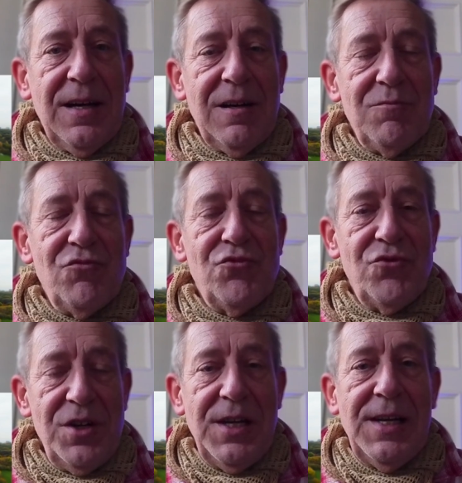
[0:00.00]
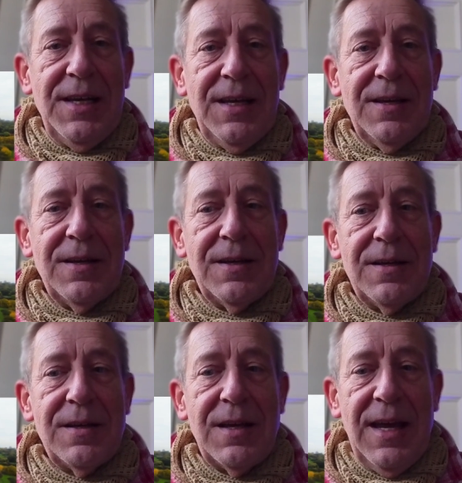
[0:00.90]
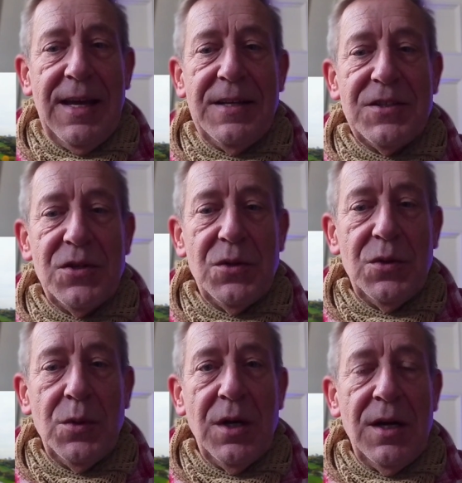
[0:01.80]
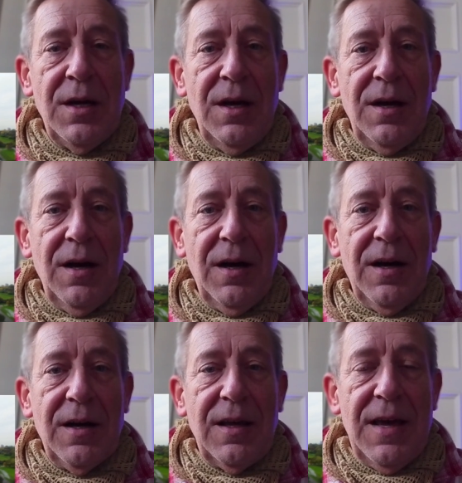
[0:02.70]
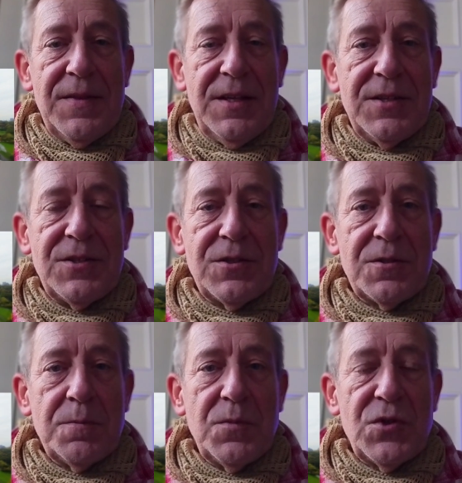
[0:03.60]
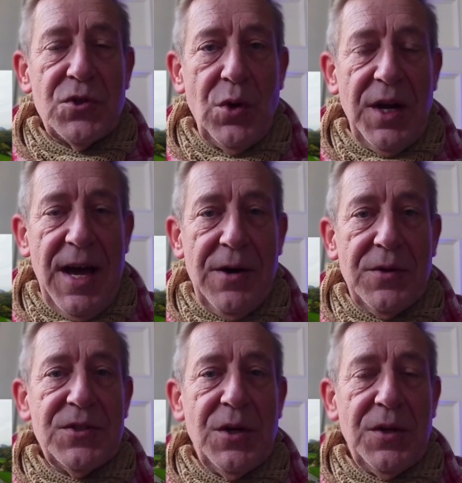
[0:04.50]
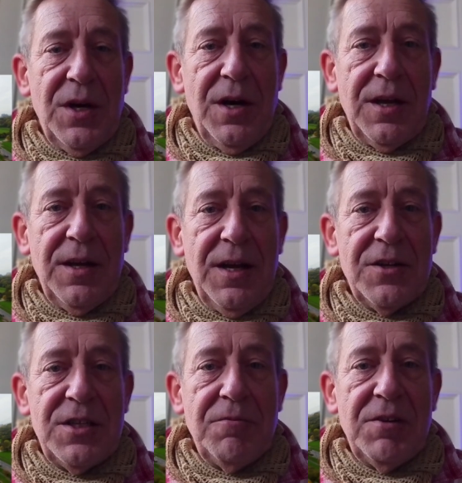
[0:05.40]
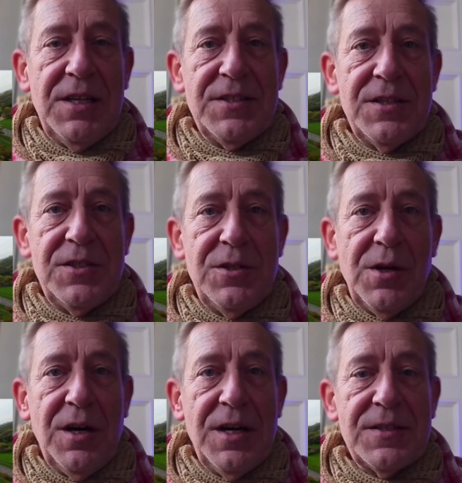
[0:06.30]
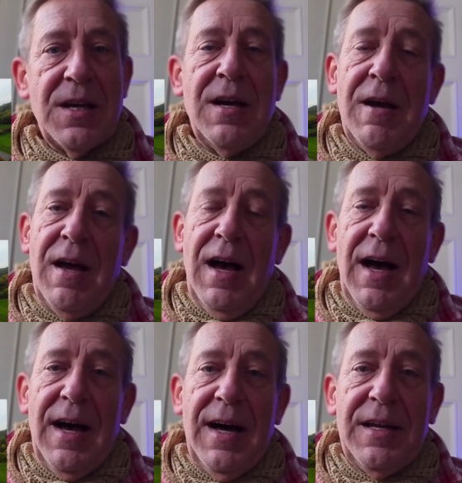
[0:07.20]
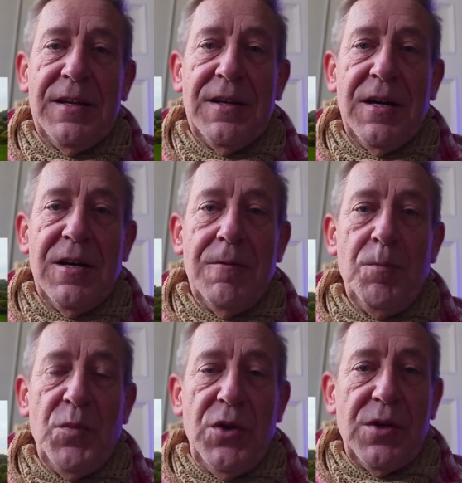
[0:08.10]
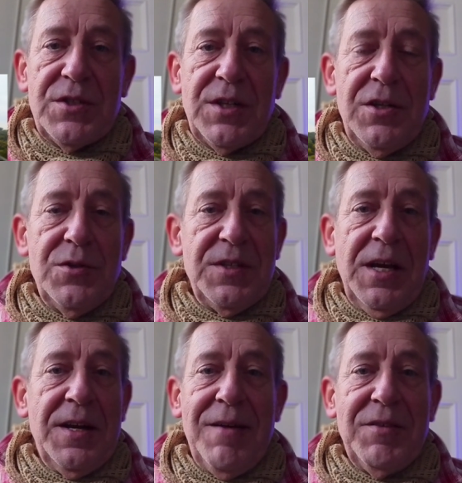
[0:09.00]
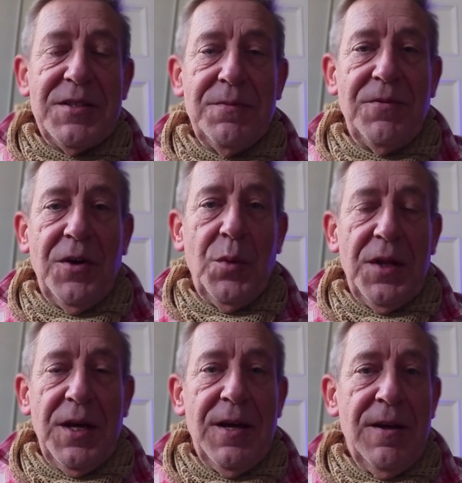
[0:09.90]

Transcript: I'm really keen to uh, get this sorted out so that I can actually release it to you guys, and uh, you can start using it and having some fun with it.